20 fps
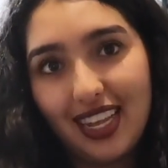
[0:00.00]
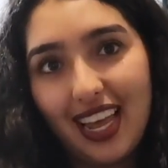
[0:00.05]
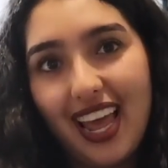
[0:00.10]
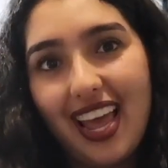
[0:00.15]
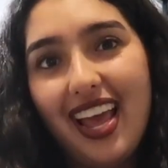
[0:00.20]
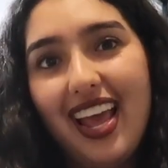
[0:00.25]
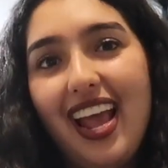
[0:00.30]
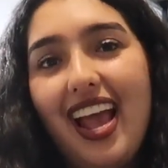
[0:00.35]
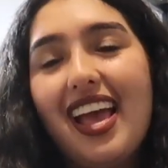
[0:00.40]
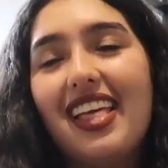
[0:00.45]

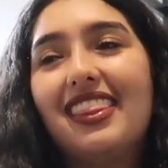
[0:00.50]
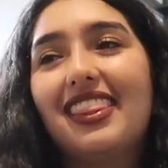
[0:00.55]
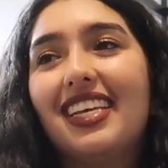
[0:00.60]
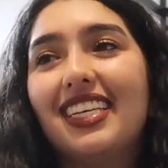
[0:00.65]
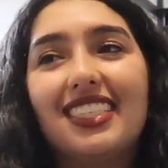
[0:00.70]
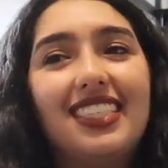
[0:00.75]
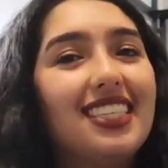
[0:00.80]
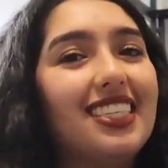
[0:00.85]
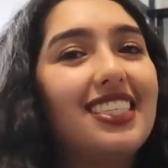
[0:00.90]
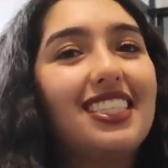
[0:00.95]
And
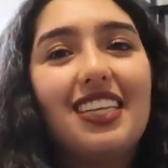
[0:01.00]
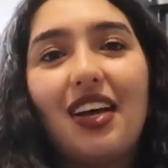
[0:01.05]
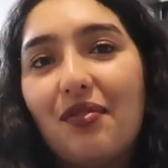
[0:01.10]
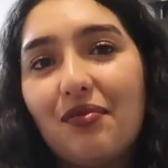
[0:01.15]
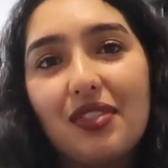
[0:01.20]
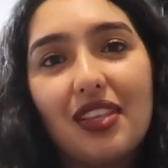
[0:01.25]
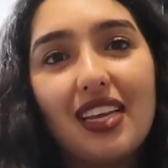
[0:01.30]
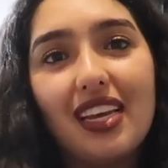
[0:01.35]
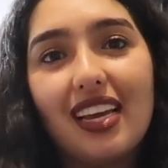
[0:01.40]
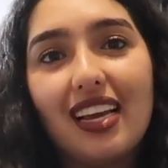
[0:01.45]
this is
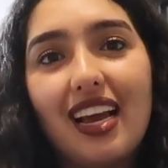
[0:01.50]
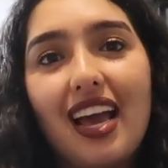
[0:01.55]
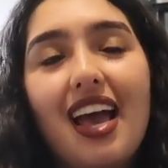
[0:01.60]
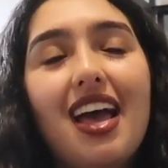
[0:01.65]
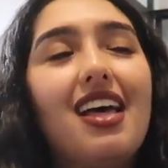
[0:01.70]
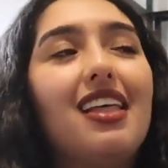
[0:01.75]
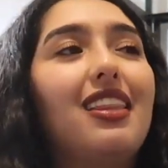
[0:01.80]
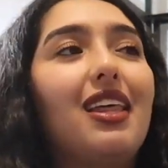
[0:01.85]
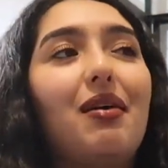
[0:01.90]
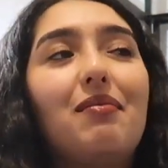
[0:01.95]
something
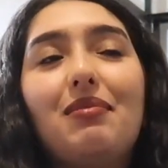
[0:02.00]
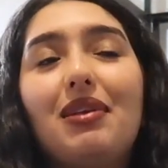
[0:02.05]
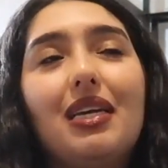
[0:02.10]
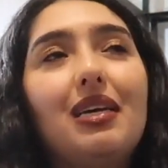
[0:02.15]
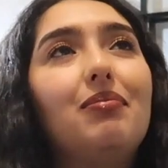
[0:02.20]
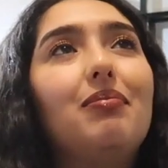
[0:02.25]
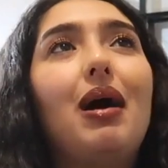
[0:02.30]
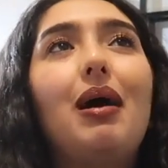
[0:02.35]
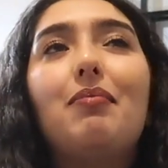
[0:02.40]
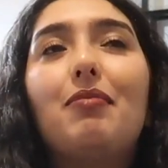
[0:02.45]
that me
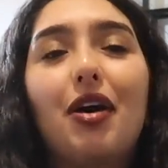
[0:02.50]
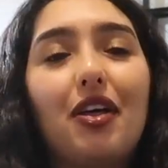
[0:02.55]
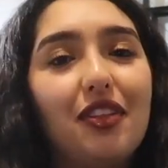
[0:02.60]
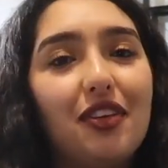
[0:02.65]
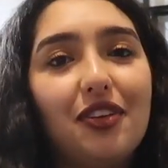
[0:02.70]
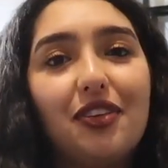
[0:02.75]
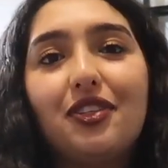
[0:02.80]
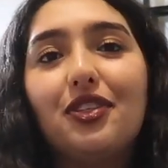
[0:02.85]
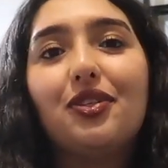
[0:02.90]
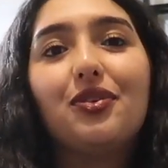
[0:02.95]
and my
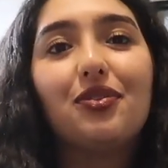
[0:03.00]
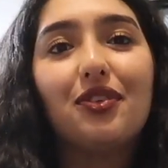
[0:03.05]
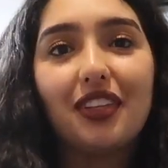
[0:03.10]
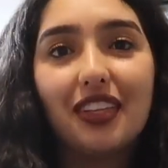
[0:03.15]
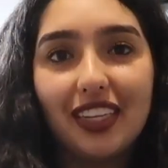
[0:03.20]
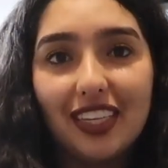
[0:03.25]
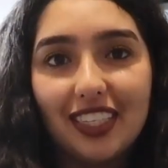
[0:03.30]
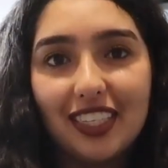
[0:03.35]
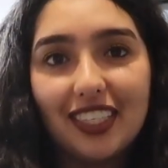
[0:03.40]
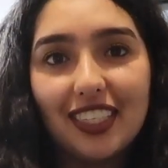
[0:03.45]
mother do
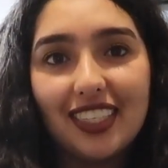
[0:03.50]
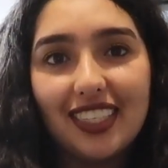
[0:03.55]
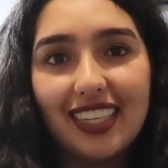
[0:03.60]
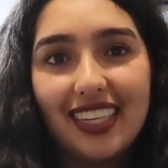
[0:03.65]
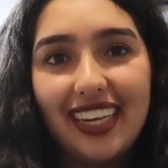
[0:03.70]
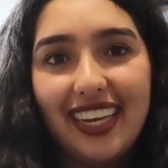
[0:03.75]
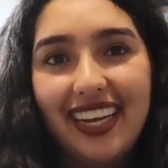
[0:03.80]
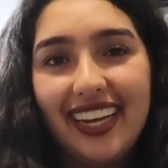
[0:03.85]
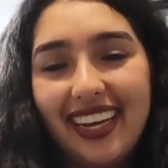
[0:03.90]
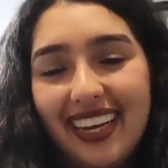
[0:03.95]

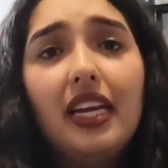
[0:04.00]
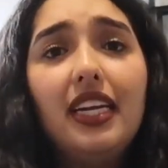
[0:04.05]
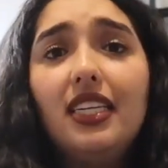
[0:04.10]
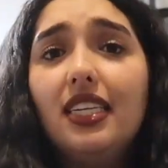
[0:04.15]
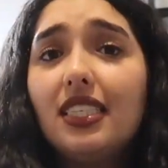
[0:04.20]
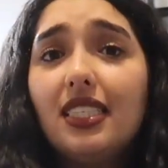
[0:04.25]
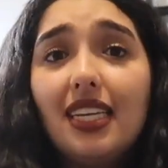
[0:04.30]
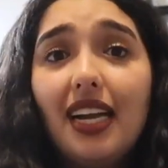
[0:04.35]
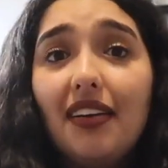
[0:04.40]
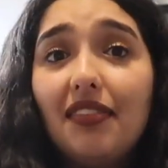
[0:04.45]
religiously. It
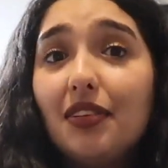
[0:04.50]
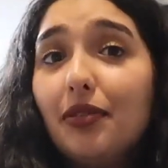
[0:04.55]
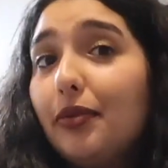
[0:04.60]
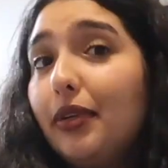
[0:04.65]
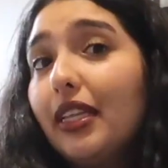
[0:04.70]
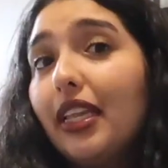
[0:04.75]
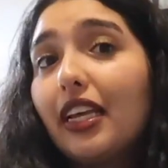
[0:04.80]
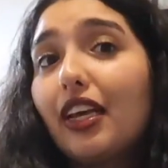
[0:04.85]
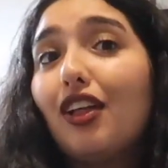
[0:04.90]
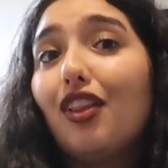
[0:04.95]
doesn't have to be
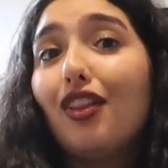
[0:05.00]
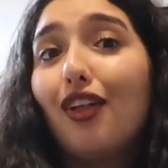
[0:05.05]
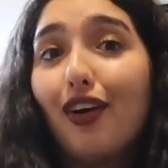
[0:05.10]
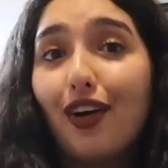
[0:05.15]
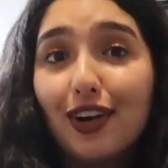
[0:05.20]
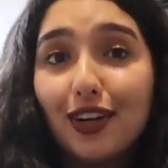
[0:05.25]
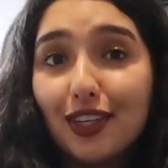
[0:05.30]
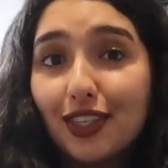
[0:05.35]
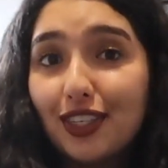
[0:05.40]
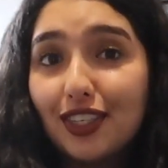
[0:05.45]
like a
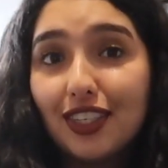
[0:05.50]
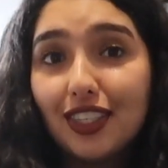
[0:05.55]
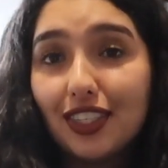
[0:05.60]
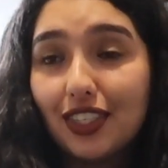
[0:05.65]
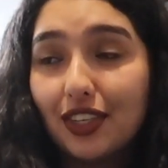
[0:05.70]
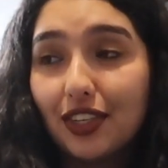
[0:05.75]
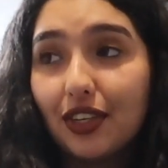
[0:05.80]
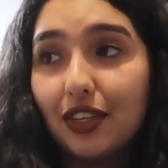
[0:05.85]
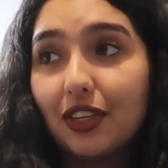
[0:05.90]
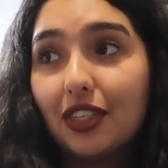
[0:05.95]
large
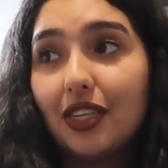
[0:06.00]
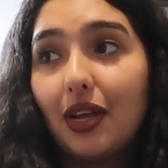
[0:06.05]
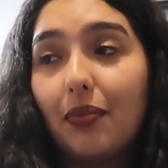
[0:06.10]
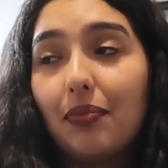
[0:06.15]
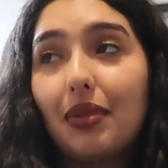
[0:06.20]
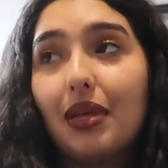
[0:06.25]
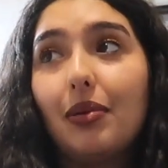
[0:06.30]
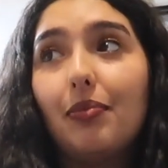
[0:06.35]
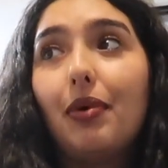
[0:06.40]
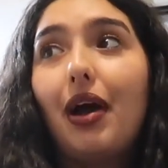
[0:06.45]
dessert or
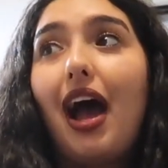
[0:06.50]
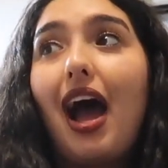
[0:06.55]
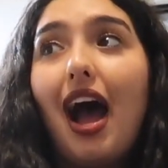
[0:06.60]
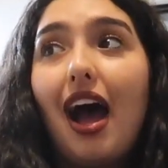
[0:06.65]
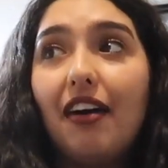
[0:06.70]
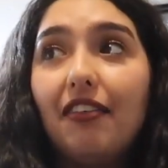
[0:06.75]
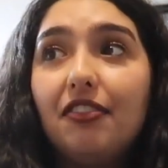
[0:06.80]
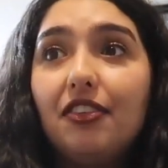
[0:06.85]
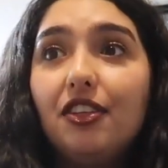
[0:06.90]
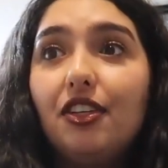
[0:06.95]
something, but
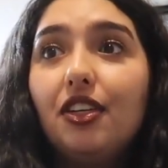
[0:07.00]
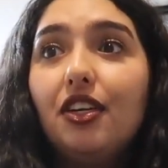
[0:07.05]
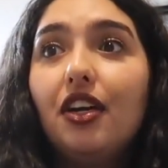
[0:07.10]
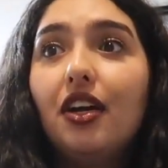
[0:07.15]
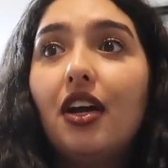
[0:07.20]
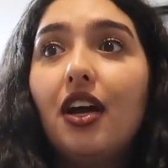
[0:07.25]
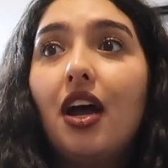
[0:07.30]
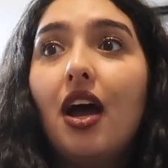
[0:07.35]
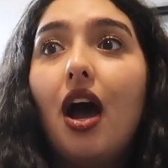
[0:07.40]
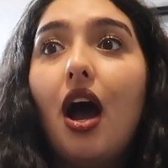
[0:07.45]
after
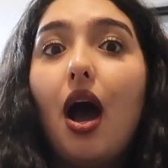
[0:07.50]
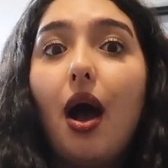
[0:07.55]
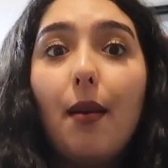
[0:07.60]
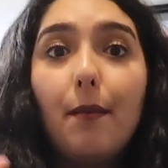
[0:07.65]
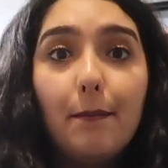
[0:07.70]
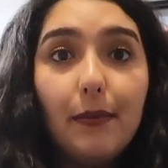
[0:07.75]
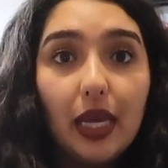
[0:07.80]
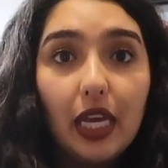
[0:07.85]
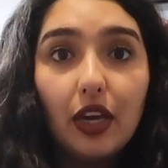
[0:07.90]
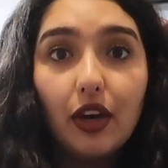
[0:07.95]
a
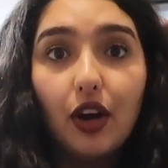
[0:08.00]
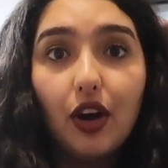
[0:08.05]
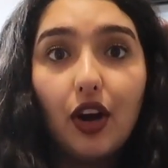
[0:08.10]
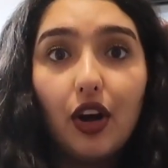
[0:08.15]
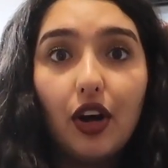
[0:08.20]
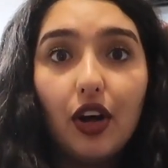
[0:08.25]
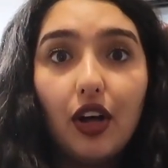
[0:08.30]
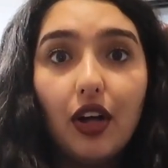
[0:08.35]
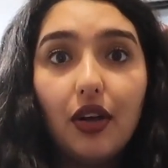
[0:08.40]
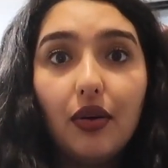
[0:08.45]

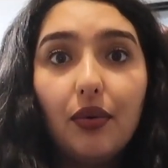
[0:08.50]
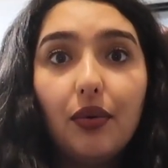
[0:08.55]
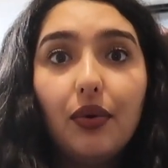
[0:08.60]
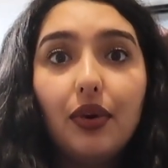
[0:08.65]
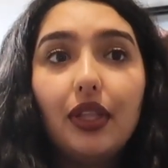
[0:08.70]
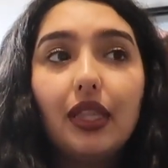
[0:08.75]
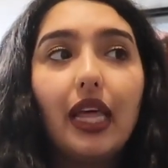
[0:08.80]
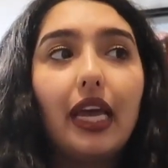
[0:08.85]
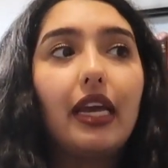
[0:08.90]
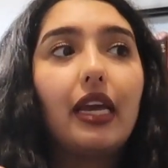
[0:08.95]
meal,
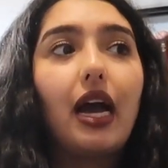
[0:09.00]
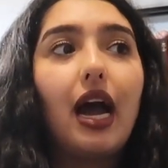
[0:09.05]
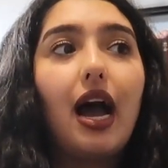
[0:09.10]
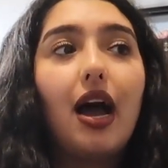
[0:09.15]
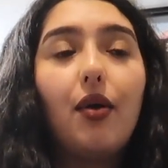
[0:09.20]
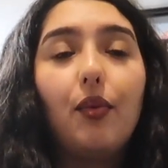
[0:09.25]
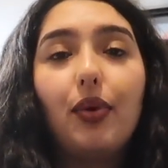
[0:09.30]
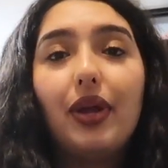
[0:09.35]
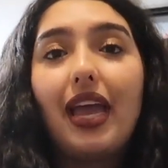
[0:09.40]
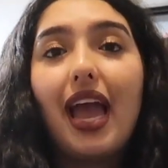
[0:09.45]
like,
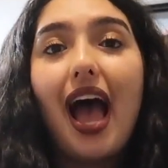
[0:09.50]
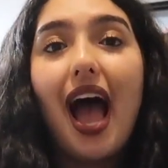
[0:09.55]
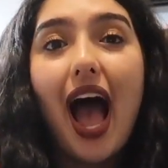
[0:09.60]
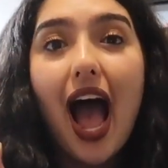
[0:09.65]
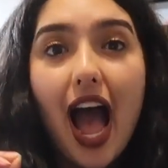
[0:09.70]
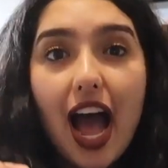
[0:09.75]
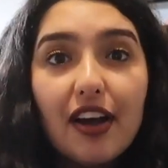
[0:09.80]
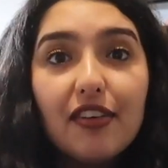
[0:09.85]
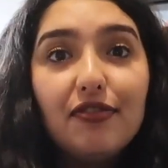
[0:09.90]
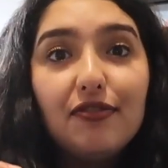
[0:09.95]
we
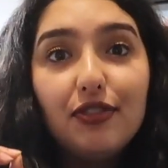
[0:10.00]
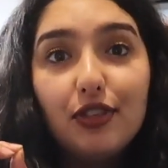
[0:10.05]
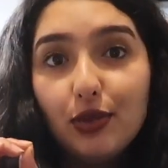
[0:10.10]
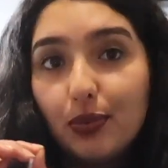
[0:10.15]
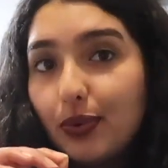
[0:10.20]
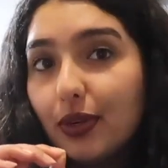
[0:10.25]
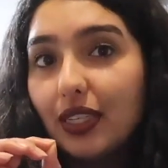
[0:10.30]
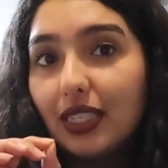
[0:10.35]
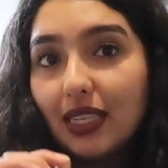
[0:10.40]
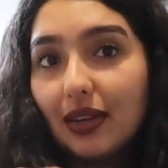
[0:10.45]
have to
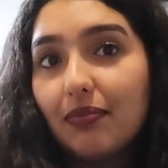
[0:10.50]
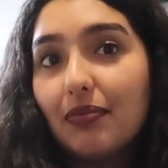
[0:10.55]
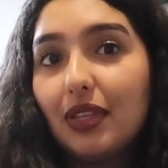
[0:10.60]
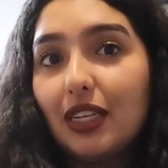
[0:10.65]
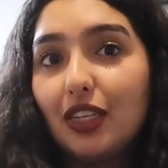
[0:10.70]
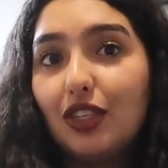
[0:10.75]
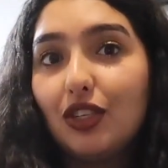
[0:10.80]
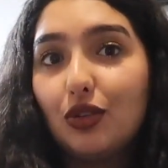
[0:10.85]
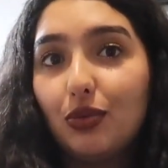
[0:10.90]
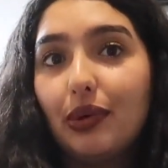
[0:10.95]
put
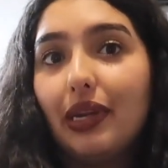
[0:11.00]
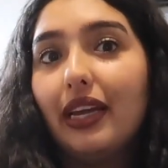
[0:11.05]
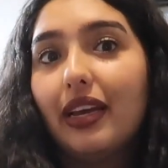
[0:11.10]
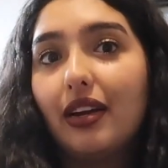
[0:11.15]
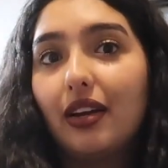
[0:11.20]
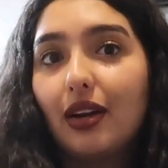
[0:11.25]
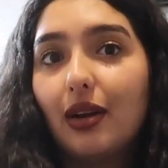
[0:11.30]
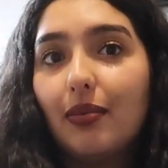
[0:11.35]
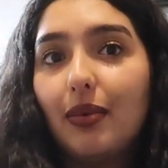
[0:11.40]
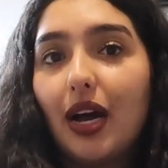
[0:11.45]
something sweet in
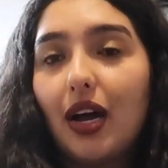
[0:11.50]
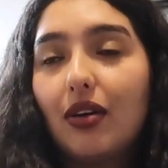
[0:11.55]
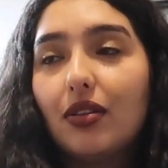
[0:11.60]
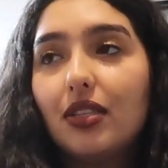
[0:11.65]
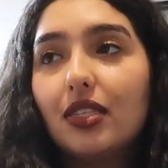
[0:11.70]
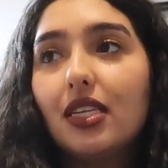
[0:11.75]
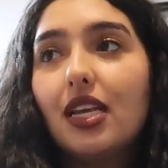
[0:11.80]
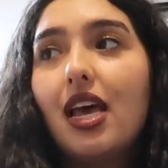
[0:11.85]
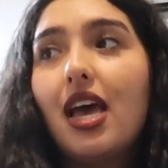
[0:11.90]
our mouths.